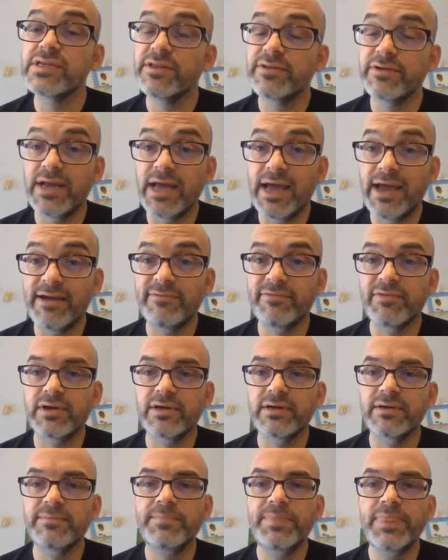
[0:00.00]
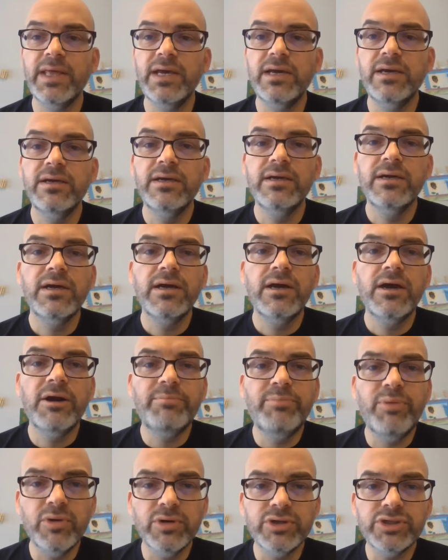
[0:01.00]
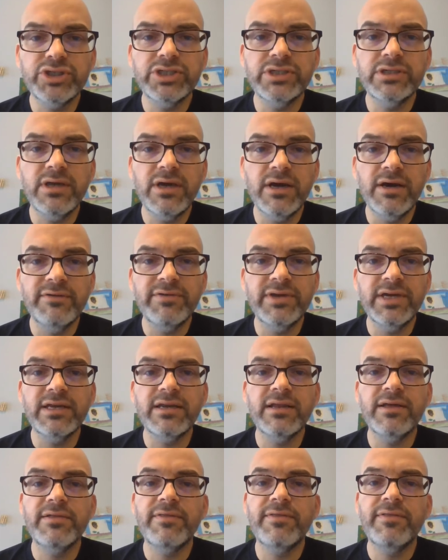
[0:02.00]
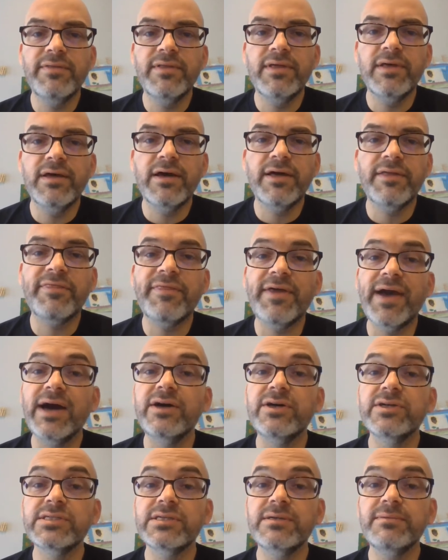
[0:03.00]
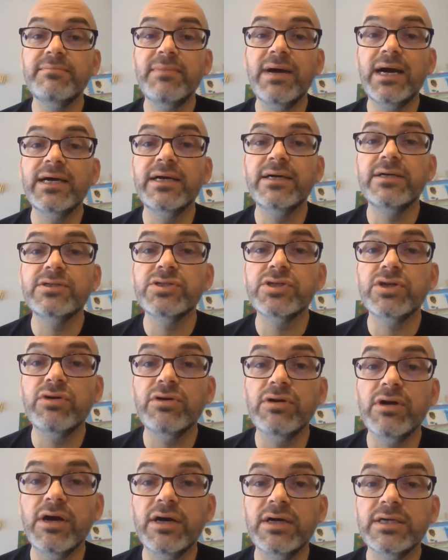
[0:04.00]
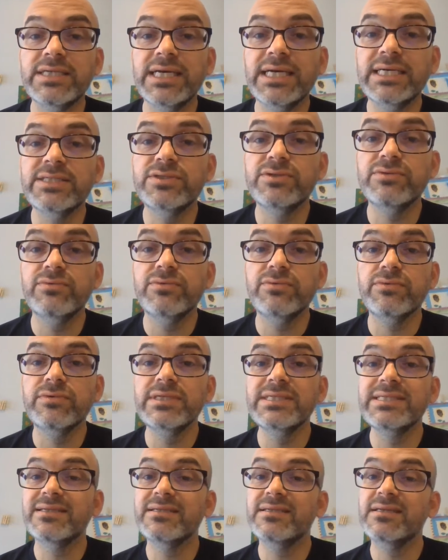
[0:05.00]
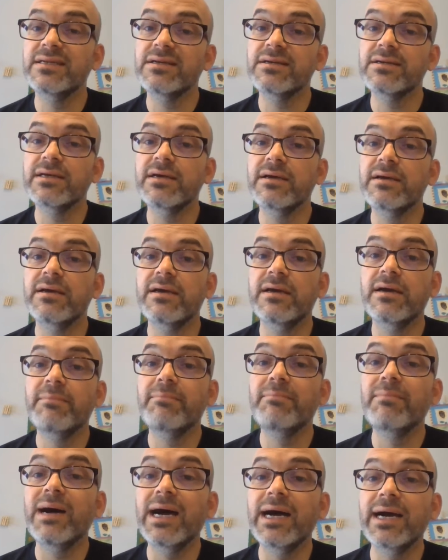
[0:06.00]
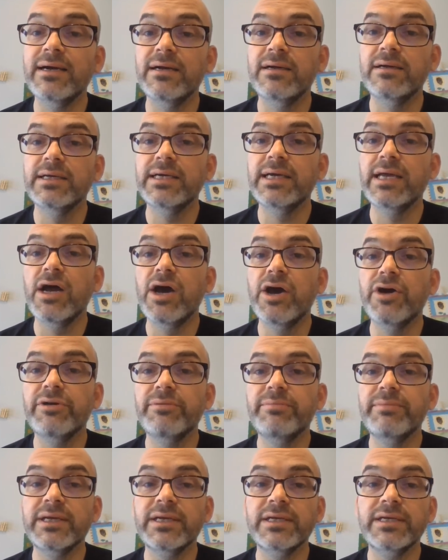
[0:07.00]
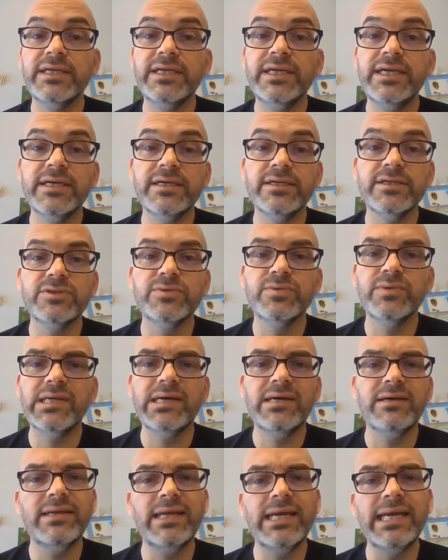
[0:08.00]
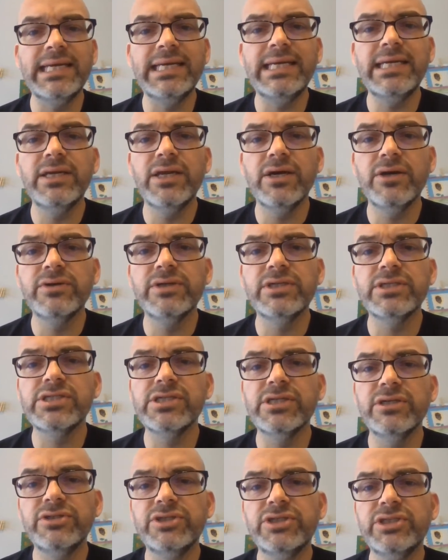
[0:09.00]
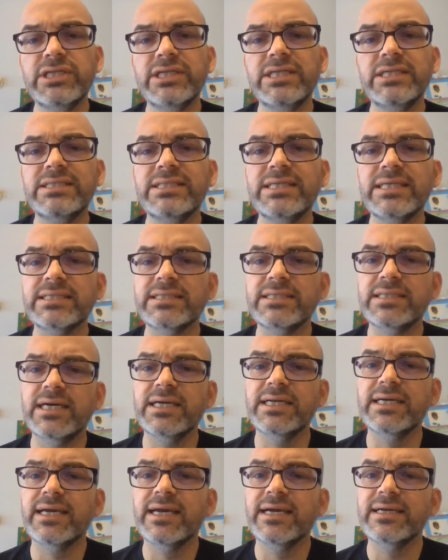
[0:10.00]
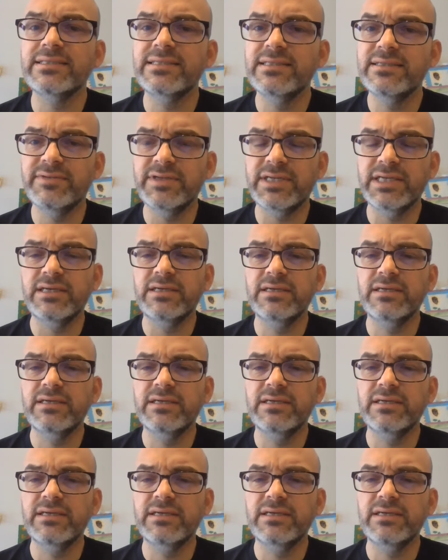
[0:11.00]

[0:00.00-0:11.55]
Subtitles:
Africa. A portion of it, 1,000 miles across, has risen nearly a mile in 100 million years without any known associated tectonic activity.